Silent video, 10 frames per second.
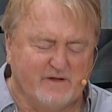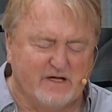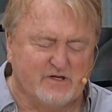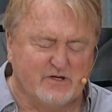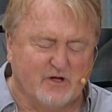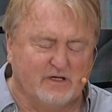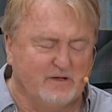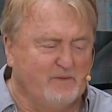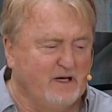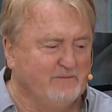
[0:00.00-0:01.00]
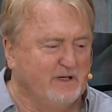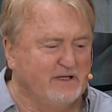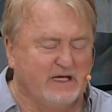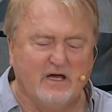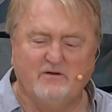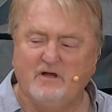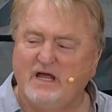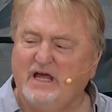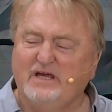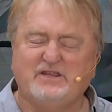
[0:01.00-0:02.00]
Flesh is occupied by the
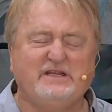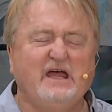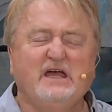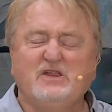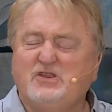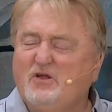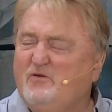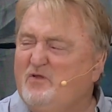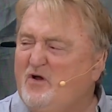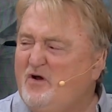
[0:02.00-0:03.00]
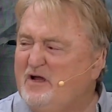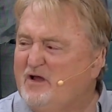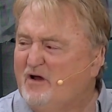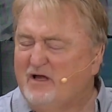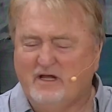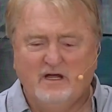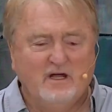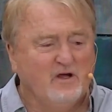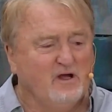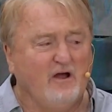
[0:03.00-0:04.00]
calendar. It's taken so long, God.
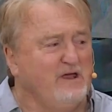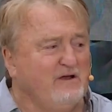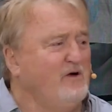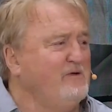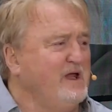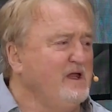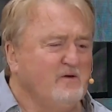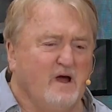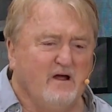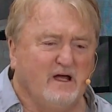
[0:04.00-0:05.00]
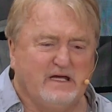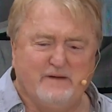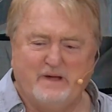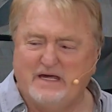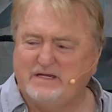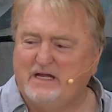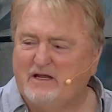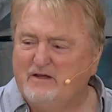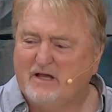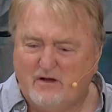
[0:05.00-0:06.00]
Are you going anywhere? I keep asking
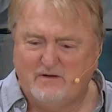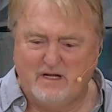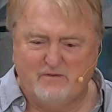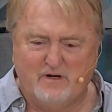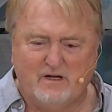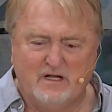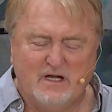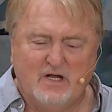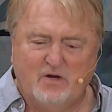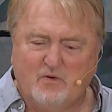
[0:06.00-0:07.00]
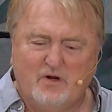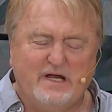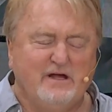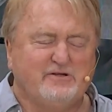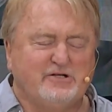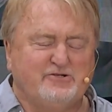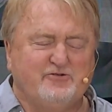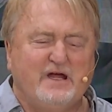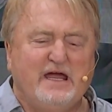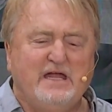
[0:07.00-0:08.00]
that. Are you going anywhere? We're here to
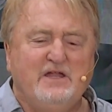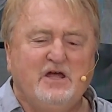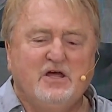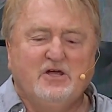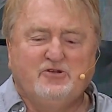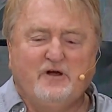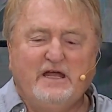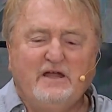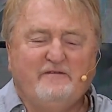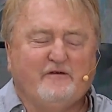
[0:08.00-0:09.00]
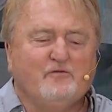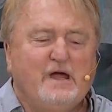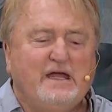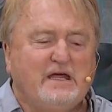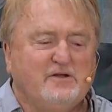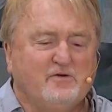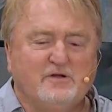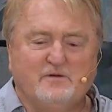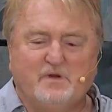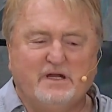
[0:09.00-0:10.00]
training for reigning
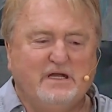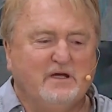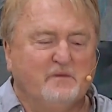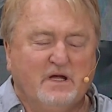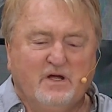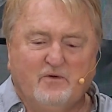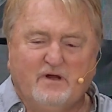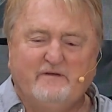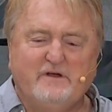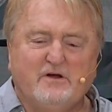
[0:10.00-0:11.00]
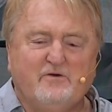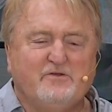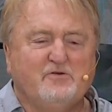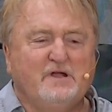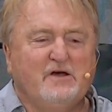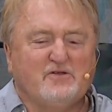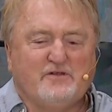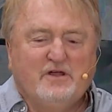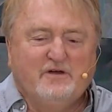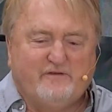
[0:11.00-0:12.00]
during the millennium. Whatever you're going through now
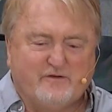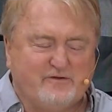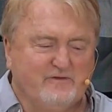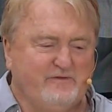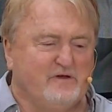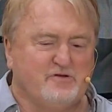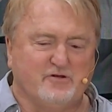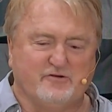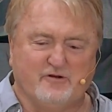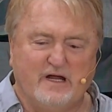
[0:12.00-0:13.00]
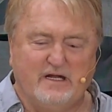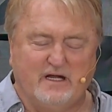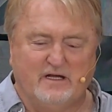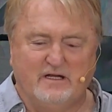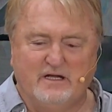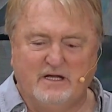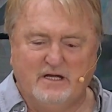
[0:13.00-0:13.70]
is for future training.